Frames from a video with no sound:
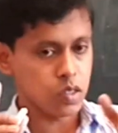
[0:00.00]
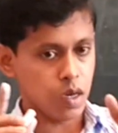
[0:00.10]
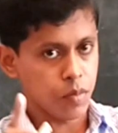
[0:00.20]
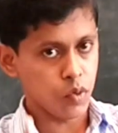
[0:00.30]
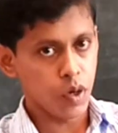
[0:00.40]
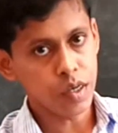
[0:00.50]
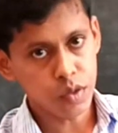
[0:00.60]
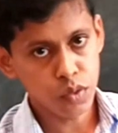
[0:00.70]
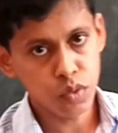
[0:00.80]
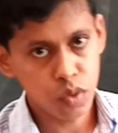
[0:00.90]
I am going to
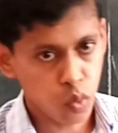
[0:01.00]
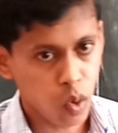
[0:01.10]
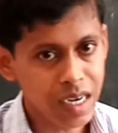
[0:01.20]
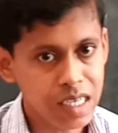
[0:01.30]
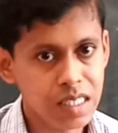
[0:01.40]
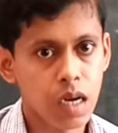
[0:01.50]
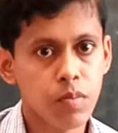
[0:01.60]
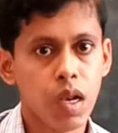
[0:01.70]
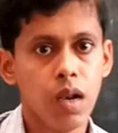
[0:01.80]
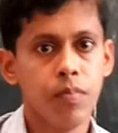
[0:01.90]
do one
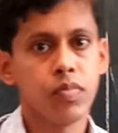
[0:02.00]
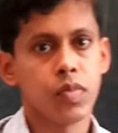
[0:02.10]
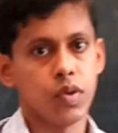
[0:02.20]
example,